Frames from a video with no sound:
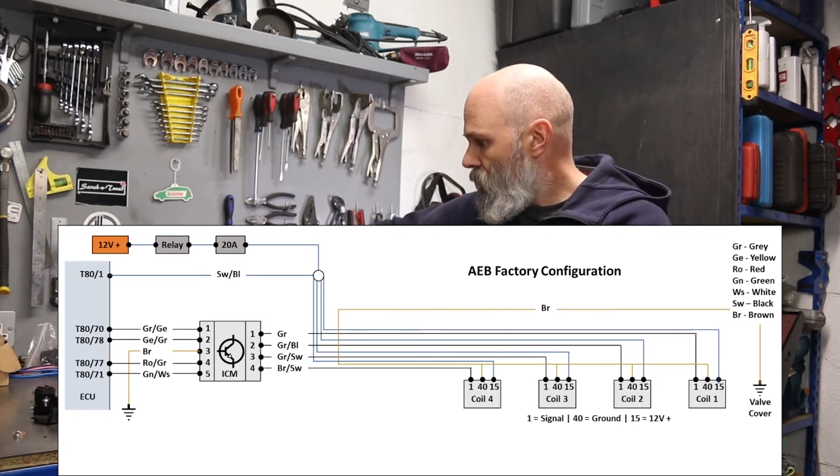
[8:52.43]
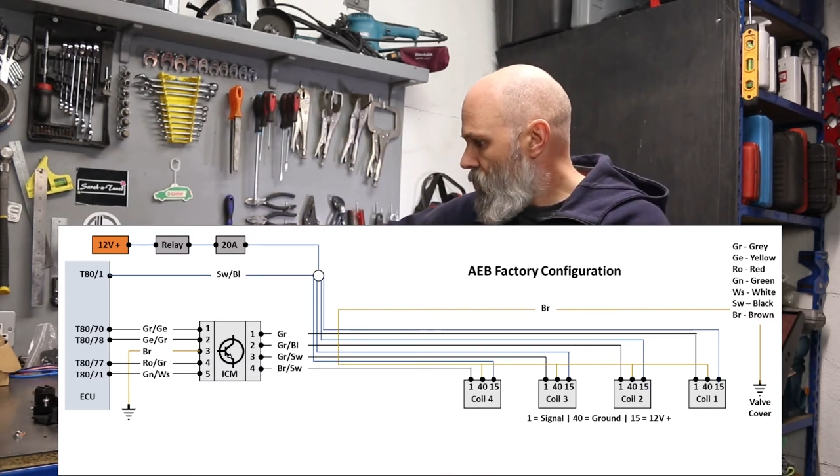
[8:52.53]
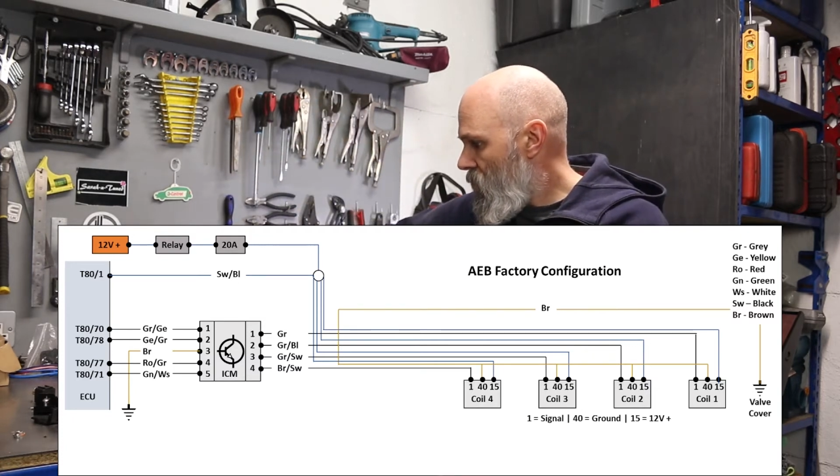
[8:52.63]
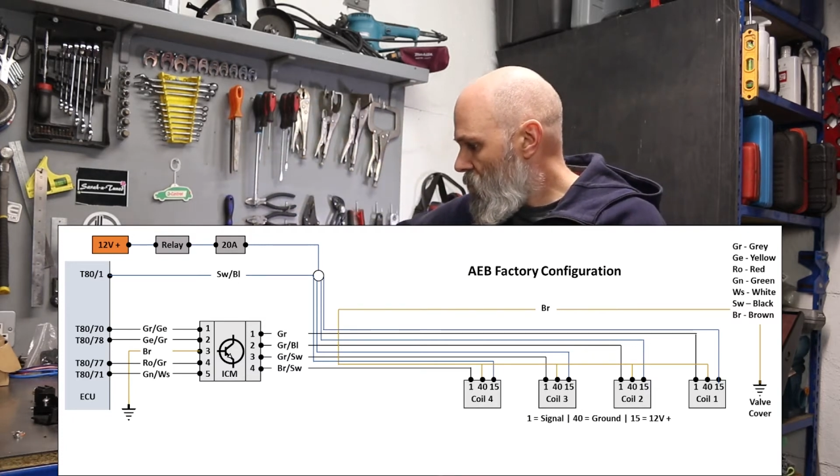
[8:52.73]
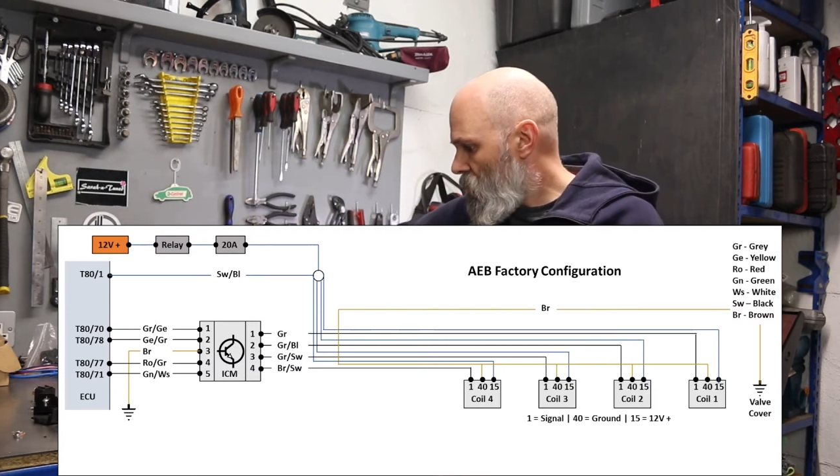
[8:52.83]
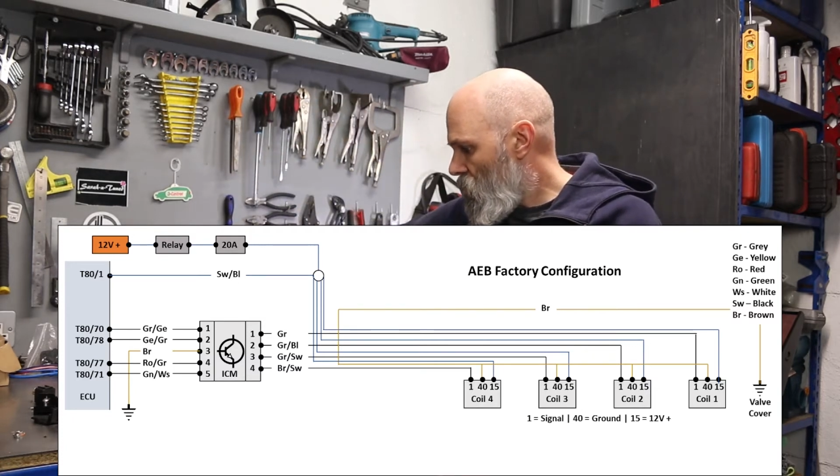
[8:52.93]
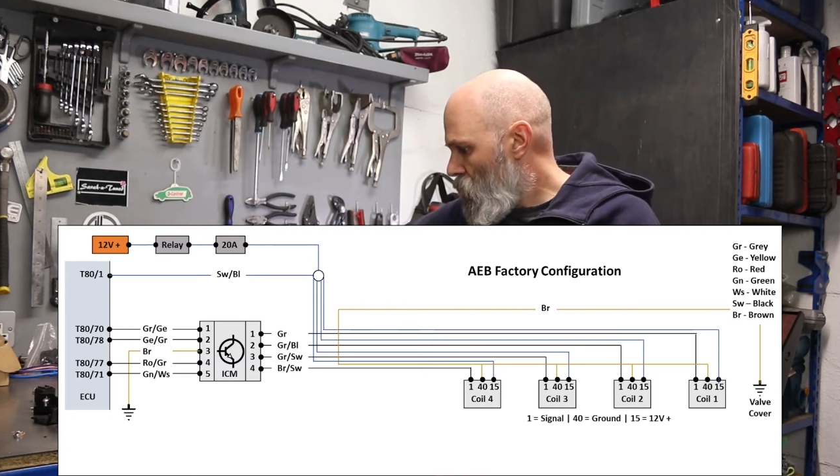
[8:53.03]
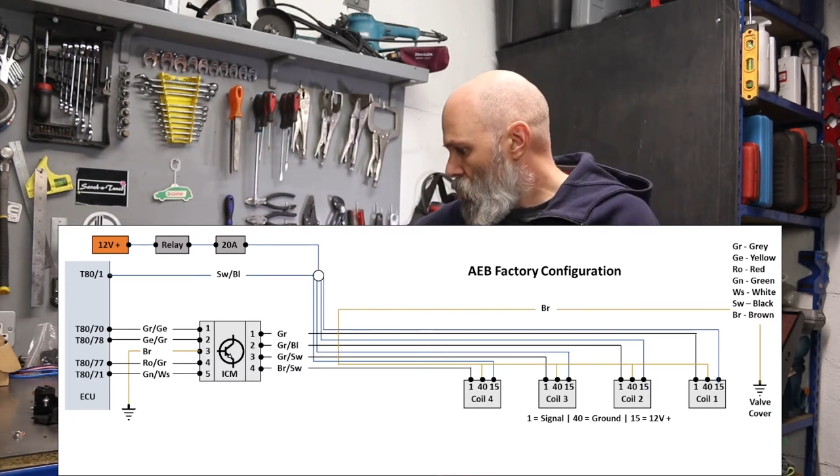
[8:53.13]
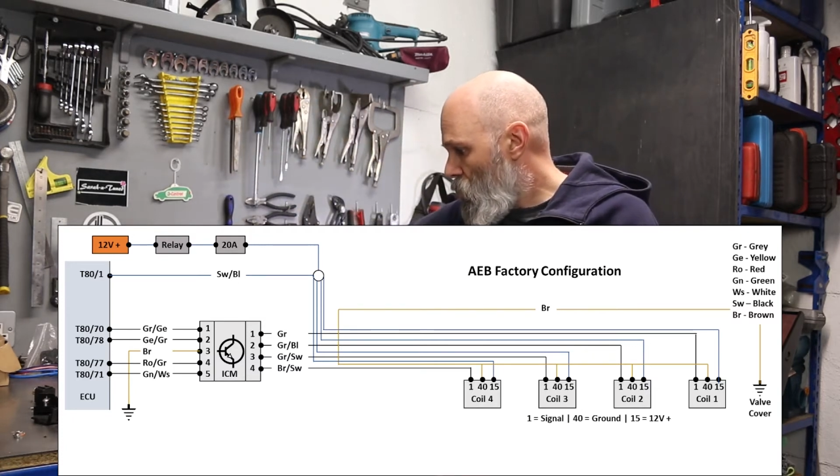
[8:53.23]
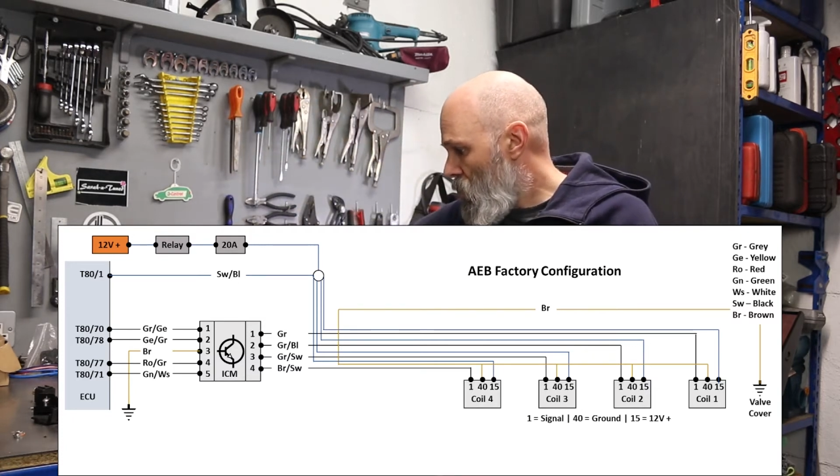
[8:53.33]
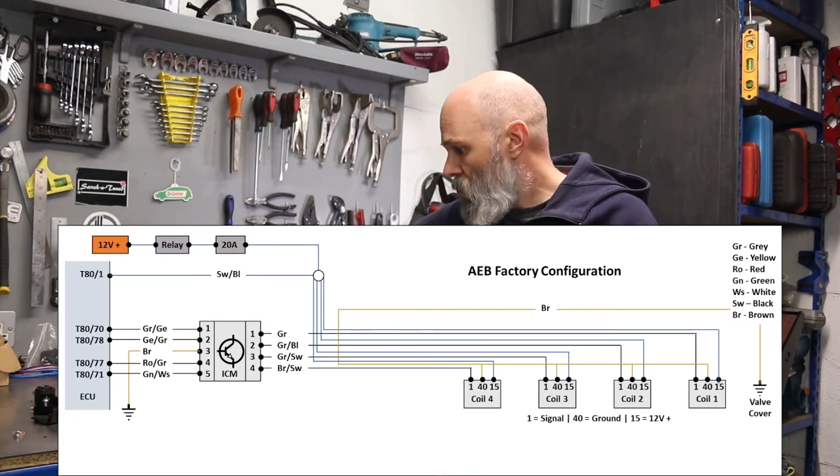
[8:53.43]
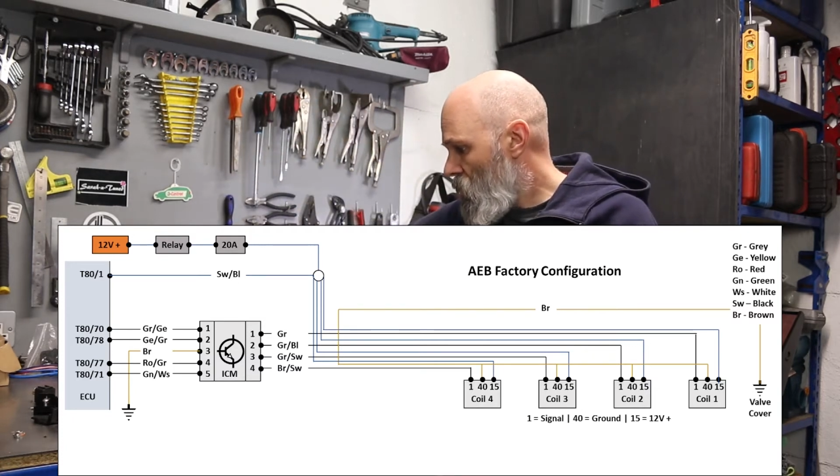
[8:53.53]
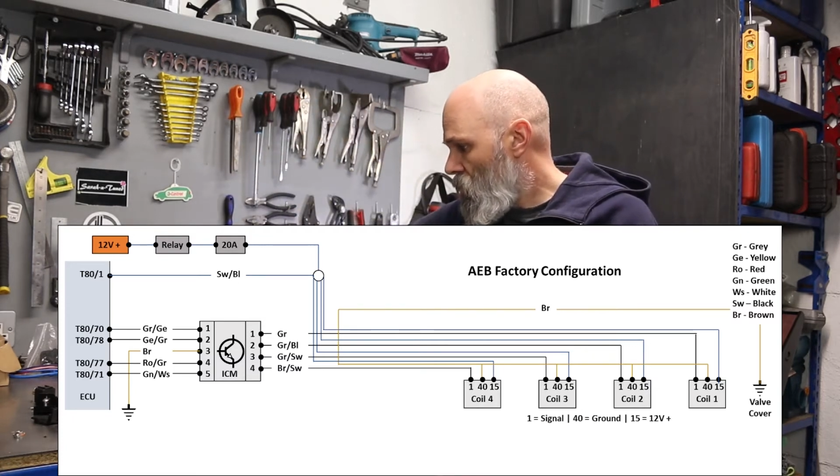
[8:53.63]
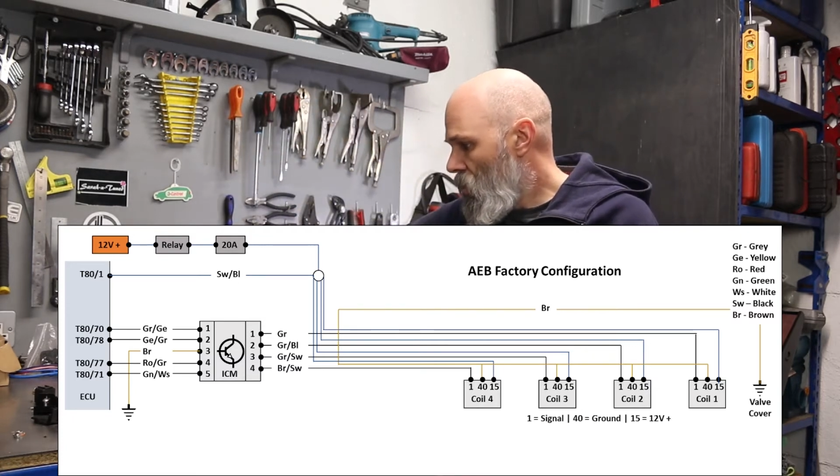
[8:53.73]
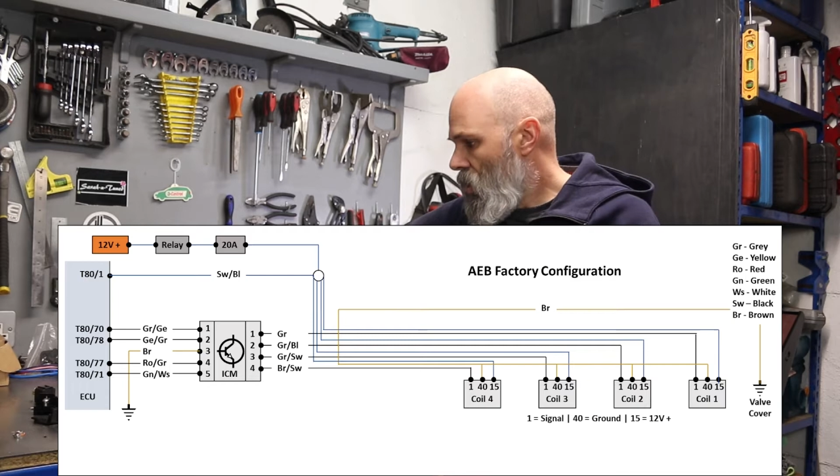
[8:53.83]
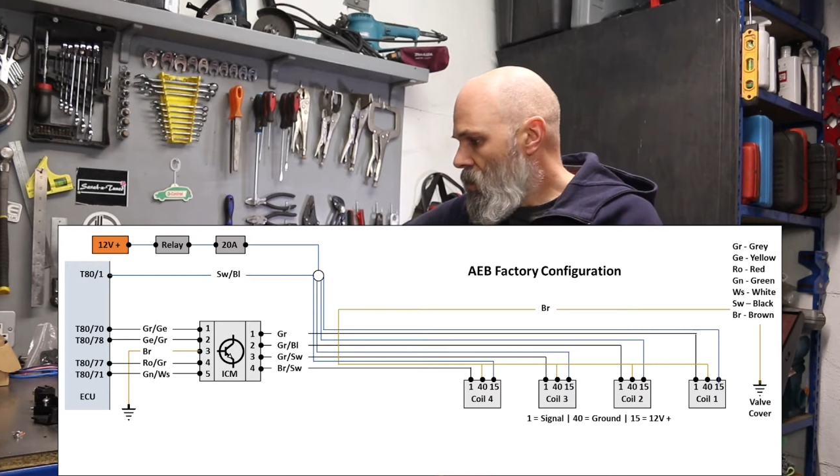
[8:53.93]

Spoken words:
that all works.